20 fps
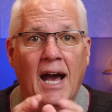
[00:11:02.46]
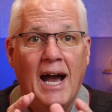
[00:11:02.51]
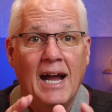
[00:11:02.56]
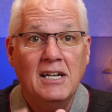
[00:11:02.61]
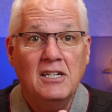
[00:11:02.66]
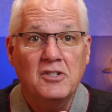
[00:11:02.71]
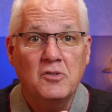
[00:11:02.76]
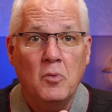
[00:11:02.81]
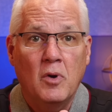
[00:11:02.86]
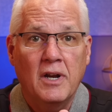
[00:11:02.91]

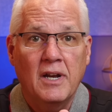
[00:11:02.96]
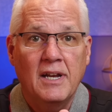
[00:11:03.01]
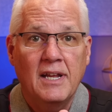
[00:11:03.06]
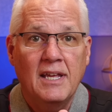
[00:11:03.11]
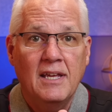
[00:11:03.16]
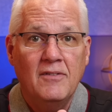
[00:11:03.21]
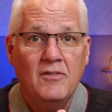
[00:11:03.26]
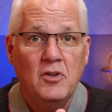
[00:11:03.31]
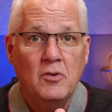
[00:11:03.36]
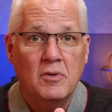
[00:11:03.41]
I just wanted to
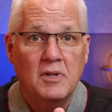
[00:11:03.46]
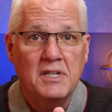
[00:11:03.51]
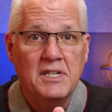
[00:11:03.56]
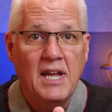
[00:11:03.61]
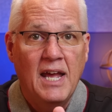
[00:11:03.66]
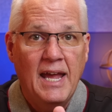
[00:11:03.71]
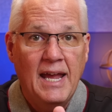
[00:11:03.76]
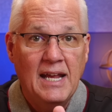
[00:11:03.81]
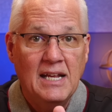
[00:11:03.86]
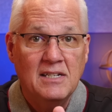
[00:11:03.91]
give you a
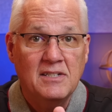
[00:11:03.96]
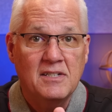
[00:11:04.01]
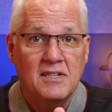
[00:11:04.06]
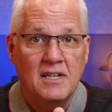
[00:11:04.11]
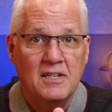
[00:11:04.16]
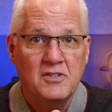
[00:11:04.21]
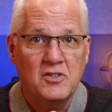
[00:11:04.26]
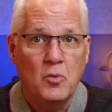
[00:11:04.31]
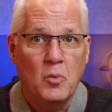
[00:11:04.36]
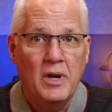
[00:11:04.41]
taste
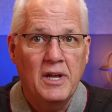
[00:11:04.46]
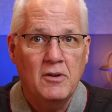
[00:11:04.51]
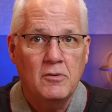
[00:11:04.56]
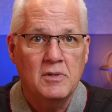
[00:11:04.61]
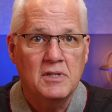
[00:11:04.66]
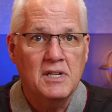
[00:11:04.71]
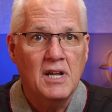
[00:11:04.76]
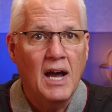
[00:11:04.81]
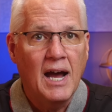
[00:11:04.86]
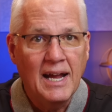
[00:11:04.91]
as a way to
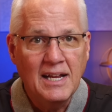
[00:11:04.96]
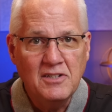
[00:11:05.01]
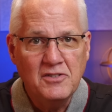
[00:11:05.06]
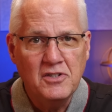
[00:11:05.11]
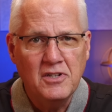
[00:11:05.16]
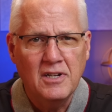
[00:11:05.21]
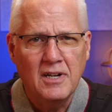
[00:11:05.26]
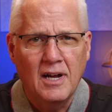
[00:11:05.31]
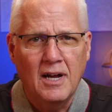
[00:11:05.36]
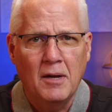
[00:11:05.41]

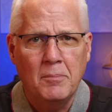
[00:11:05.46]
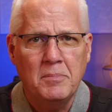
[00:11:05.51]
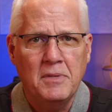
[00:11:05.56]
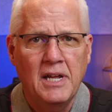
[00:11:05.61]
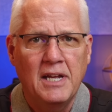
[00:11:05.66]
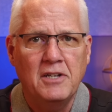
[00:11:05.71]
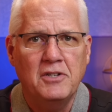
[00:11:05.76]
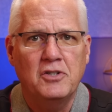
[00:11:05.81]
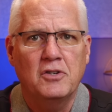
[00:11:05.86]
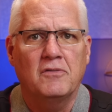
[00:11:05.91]
entice you to
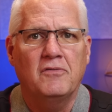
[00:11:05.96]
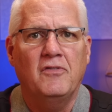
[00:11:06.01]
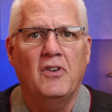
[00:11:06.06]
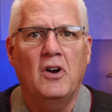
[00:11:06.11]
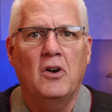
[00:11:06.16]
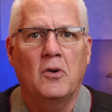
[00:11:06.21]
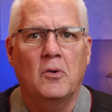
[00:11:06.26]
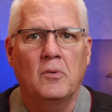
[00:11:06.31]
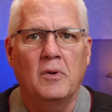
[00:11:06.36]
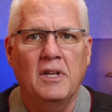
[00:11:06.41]
update your
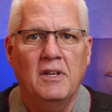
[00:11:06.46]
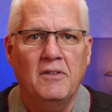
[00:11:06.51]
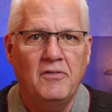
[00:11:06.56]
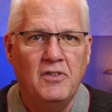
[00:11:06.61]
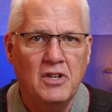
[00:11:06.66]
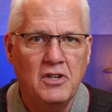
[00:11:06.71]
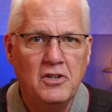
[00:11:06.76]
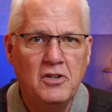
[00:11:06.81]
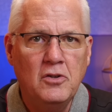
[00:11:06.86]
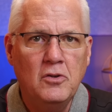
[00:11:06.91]
phone. If
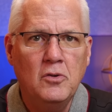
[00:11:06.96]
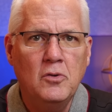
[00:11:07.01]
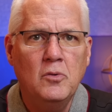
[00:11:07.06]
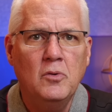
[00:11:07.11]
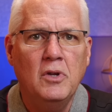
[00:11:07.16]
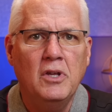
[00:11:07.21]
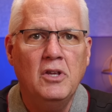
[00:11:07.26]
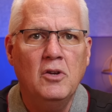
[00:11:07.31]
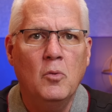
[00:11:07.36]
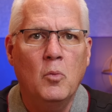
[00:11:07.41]
you
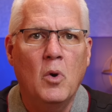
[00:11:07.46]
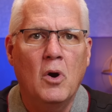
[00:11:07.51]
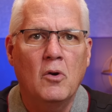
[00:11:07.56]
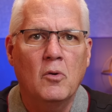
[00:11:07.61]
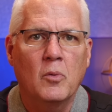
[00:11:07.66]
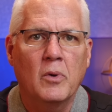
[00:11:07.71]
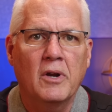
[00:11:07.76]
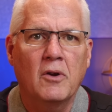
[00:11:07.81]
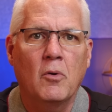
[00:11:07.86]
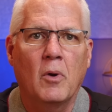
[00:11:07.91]
do, you
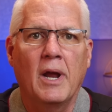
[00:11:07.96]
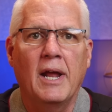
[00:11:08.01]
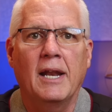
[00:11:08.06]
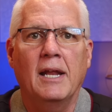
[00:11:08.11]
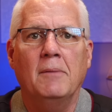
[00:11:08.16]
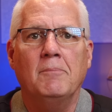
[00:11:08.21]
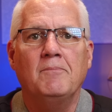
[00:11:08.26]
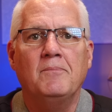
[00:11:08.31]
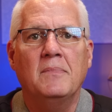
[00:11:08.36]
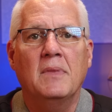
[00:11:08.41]
won't regret
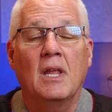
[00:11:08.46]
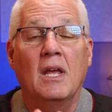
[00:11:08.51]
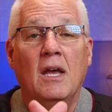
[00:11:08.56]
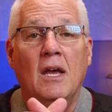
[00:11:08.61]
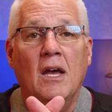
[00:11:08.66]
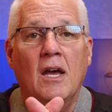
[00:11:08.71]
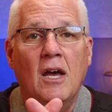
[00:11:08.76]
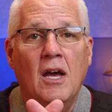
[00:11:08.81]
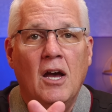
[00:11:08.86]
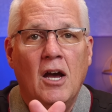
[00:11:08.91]
it.
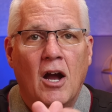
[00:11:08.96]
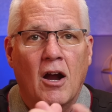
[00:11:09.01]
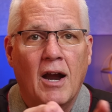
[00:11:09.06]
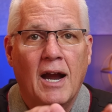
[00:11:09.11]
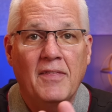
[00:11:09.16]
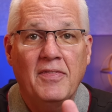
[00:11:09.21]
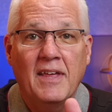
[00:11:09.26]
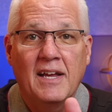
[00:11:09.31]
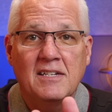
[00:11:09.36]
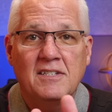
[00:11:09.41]
All
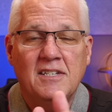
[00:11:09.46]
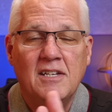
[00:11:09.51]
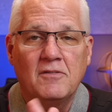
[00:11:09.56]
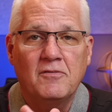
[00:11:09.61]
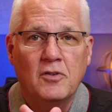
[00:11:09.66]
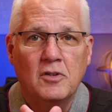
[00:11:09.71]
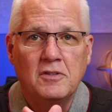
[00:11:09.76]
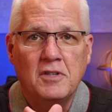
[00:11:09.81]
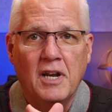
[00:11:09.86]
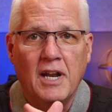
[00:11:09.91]
right, that's
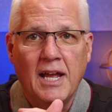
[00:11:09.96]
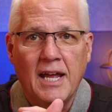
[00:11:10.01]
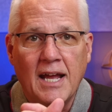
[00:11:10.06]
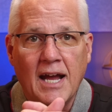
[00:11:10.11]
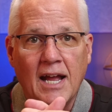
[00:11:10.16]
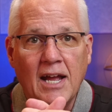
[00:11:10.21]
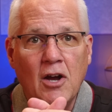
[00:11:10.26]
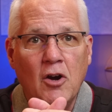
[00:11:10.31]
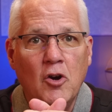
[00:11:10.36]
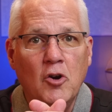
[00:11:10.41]
it for today.
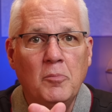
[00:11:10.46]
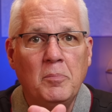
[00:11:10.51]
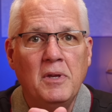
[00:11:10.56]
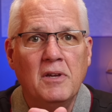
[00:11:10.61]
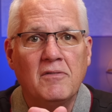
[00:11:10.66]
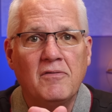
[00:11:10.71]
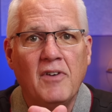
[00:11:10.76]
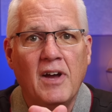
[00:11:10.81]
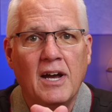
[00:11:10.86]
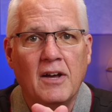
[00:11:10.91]
I hope
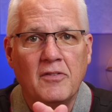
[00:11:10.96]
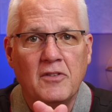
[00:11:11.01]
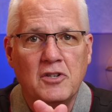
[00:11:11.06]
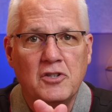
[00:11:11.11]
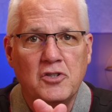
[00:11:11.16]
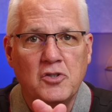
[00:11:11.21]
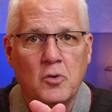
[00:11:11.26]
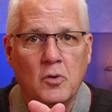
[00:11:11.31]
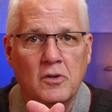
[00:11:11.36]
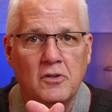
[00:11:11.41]
you found
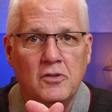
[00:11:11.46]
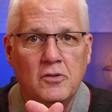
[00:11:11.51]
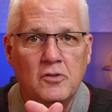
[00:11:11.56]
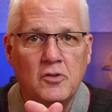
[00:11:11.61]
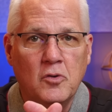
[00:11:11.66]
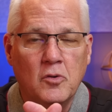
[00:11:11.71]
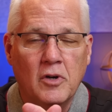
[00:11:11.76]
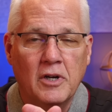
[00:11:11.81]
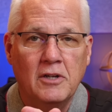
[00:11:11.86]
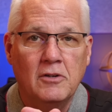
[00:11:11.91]
this short
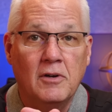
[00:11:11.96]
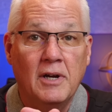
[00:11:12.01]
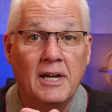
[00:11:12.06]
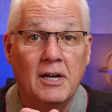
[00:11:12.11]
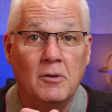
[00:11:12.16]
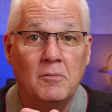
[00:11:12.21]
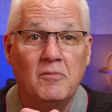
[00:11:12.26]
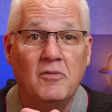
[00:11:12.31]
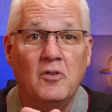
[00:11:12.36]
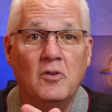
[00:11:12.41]
tutorial
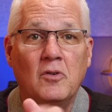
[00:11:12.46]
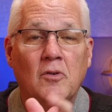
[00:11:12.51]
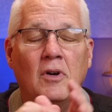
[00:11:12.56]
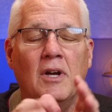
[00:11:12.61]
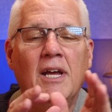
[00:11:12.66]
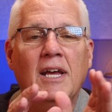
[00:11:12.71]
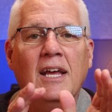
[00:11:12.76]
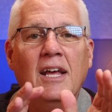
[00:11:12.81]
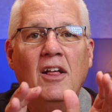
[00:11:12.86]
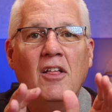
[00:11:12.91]
helpful.
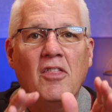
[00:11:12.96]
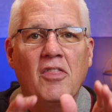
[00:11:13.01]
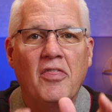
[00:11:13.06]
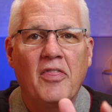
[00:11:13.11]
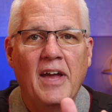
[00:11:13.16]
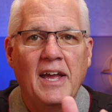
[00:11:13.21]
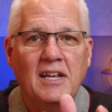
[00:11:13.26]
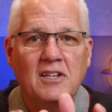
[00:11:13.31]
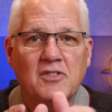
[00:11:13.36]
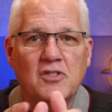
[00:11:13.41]

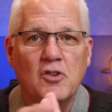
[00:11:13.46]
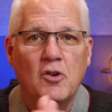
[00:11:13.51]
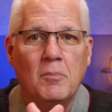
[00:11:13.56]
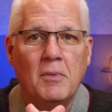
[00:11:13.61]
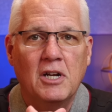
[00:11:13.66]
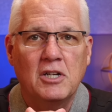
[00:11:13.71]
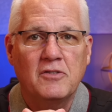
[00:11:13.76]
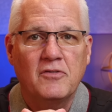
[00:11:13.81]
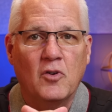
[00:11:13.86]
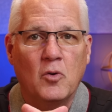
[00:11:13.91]
Thanks so
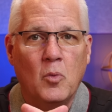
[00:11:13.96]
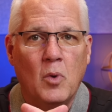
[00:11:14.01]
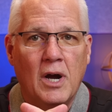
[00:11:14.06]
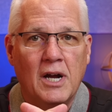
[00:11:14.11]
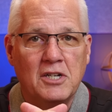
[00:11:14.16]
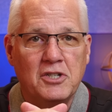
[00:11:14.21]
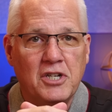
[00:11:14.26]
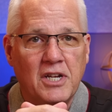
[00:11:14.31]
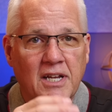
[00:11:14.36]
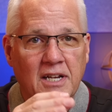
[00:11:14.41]
much for
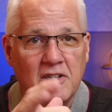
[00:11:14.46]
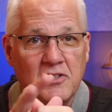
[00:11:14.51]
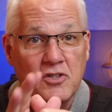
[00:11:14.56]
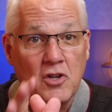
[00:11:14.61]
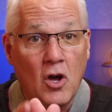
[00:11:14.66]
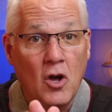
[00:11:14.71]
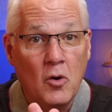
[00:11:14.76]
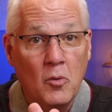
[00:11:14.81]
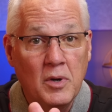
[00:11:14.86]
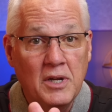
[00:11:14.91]
watching, and as
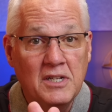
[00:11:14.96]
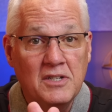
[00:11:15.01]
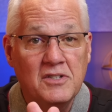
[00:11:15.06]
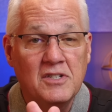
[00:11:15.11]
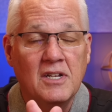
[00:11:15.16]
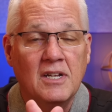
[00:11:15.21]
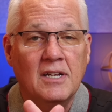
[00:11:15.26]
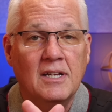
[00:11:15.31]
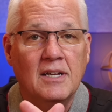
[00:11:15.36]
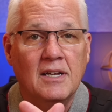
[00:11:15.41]

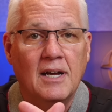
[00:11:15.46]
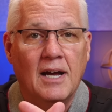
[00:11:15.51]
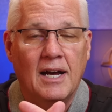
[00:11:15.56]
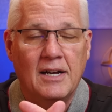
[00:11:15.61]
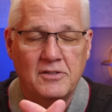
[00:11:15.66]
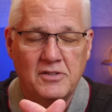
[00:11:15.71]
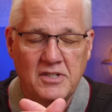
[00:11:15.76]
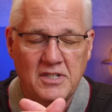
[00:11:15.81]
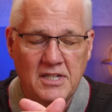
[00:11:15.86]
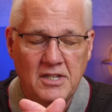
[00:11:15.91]
always,
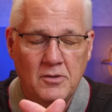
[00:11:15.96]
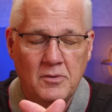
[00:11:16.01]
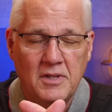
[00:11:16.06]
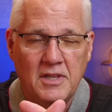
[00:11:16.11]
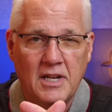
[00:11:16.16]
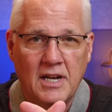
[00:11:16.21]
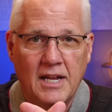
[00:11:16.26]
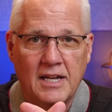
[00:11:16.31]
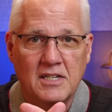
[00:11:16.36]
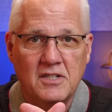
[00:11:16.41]
I'll see you in
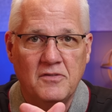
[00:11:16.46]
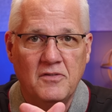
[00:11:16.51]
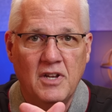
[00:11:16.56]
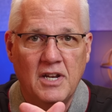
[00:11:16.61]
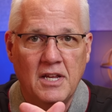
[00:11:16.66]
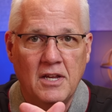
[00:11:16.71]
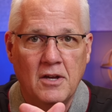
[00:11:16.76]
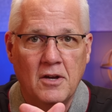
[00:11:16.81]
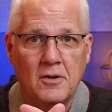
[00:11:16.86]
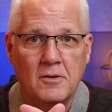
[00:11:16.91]
the next
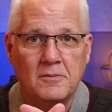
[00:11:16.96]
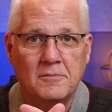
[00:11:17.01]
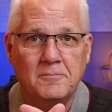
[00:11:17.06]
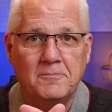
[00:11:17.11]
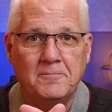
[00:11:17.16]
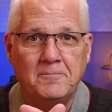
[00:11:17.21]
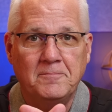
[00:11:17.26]
video.